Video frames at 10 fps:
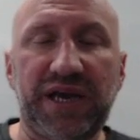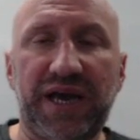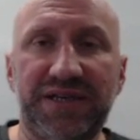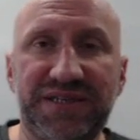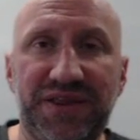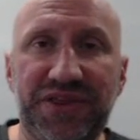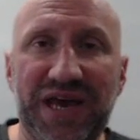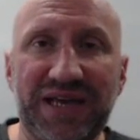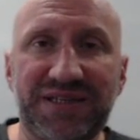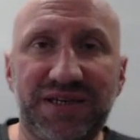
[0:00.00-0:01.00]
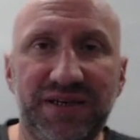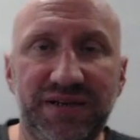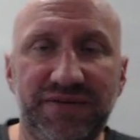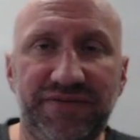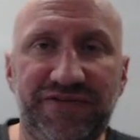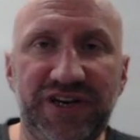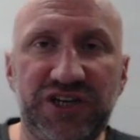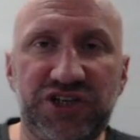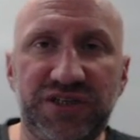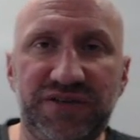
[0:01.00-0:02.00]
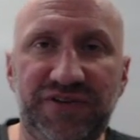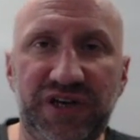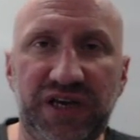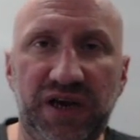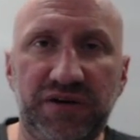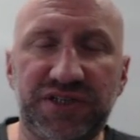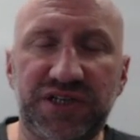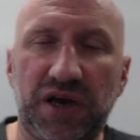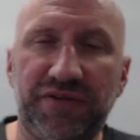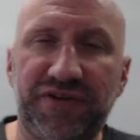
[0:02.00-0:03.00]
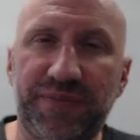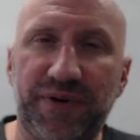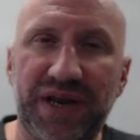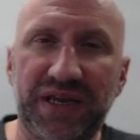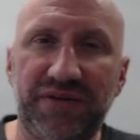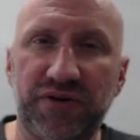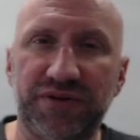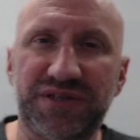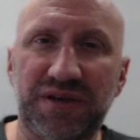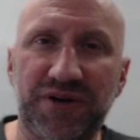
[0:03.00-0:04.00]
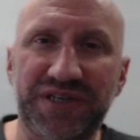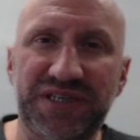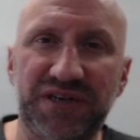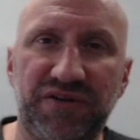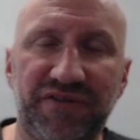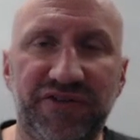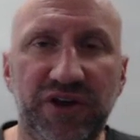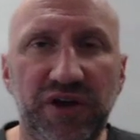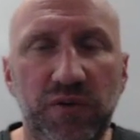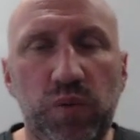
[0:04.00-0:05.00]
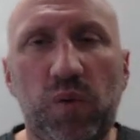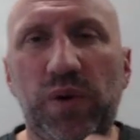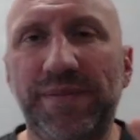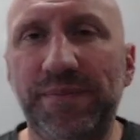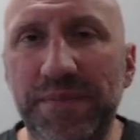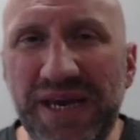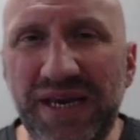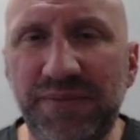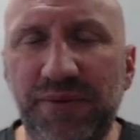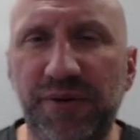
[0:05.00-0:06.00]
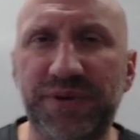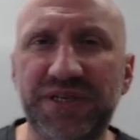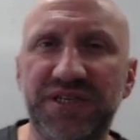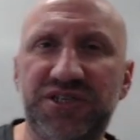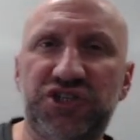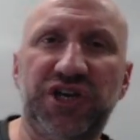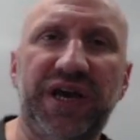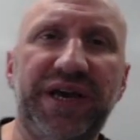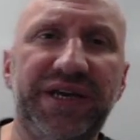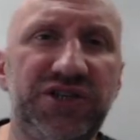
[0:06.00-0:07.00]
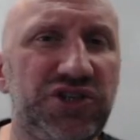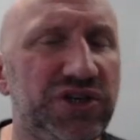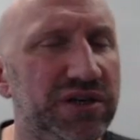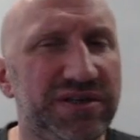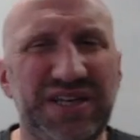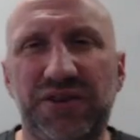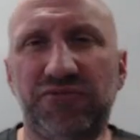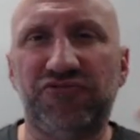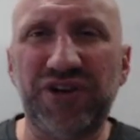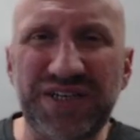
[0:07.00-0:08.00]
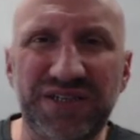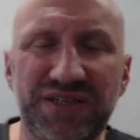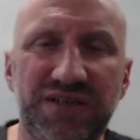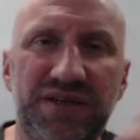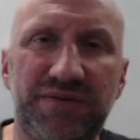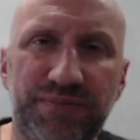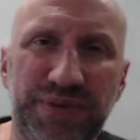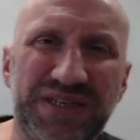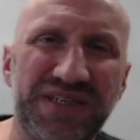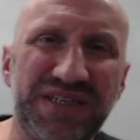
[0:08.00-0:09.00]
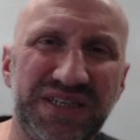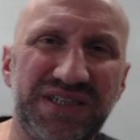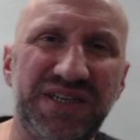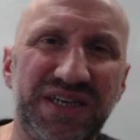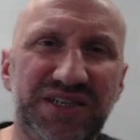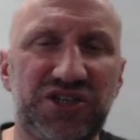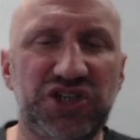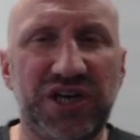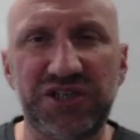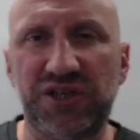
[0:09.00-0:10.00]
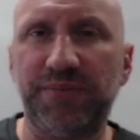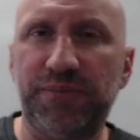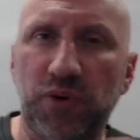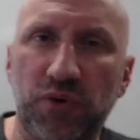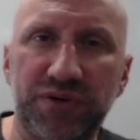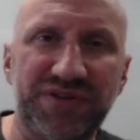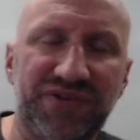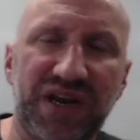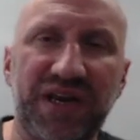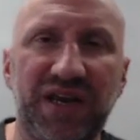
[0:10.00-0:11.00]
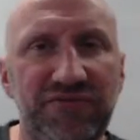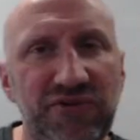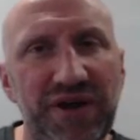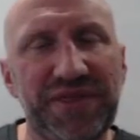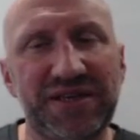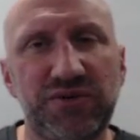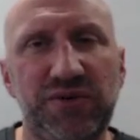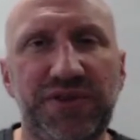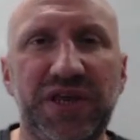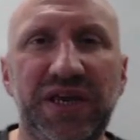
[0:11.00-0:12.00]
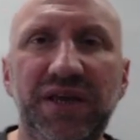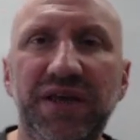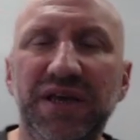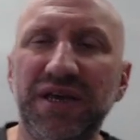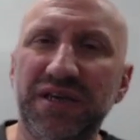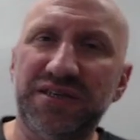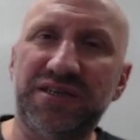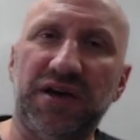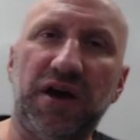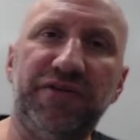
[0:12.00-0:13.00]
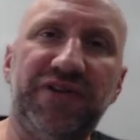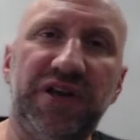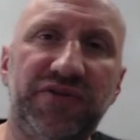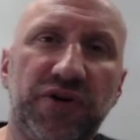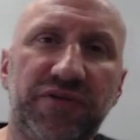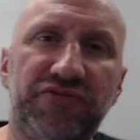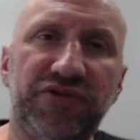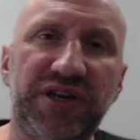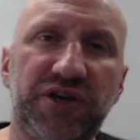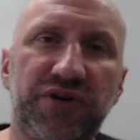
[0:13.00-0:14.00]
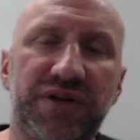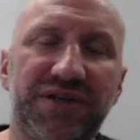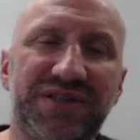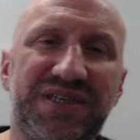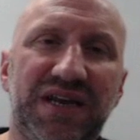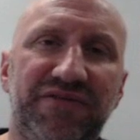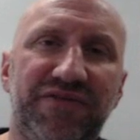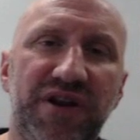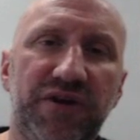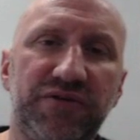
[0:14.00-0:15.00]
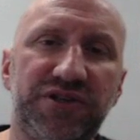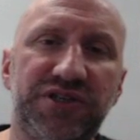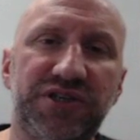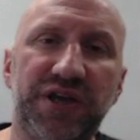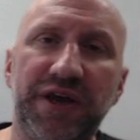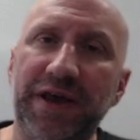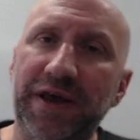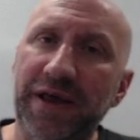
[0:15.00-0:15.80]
Okay, so that finishes the video. So hopefully by now you've got some idea of what we mean by business change, I'd say the reasons that businesses need to change, the importance of getting it right, that sort of thing. So hopefully you've got a really good set of notes.